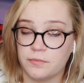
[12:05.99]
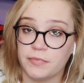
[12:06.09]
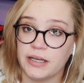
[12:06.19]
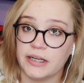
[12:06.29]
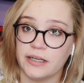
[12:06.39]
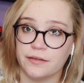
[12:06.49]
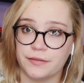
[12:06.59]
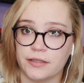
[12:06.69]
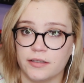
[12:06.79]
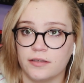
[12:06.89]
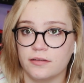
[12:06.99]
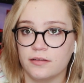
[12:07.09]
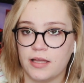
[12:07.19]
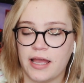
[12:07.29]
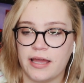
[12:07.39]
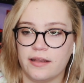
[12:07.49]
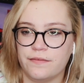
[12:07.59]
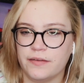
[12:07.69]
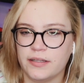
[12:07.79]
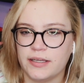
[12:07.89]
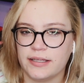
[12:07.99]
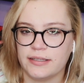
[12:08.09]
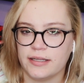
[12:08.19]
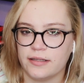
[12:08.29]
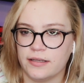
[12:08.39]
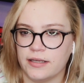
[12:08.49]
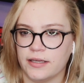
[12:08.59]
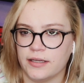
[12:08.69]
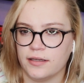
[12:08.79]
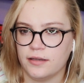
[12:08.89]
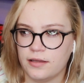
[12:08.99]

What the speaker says: and bad in everything. And I feel like at the end of the day,